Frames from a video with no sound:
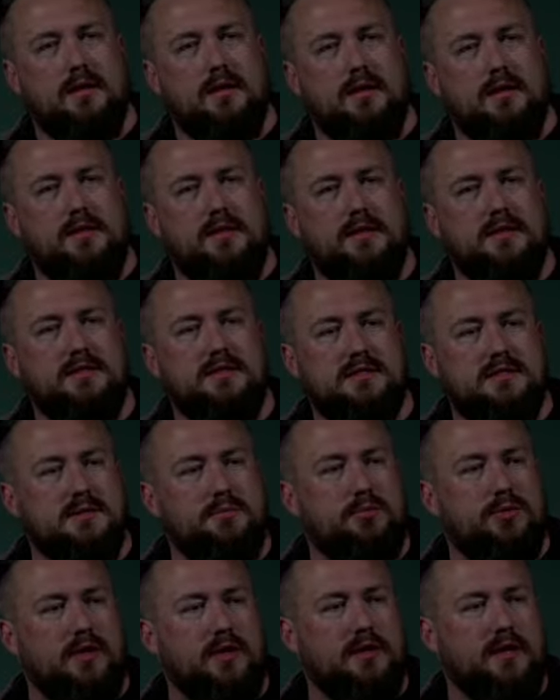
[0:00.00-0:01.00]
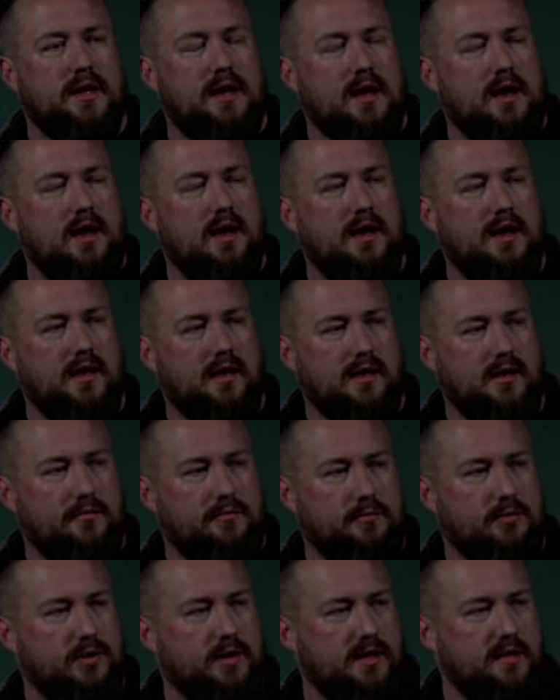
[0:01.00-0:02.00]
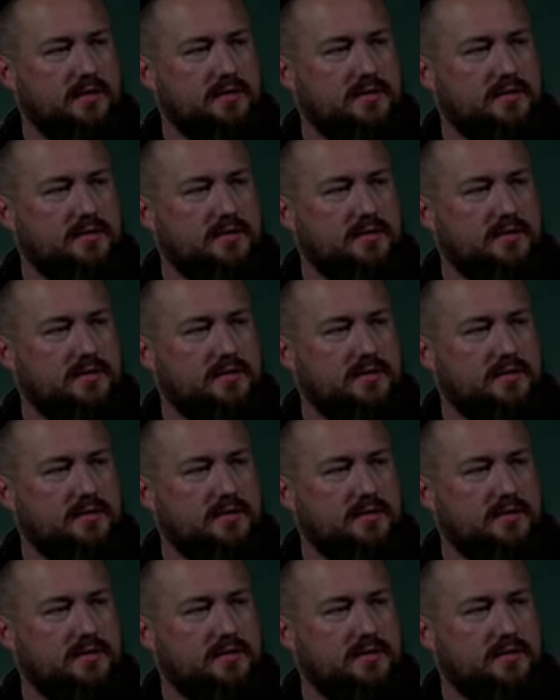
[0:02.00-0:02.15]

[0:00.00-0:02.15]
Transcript: This is a prayer that I have prayed.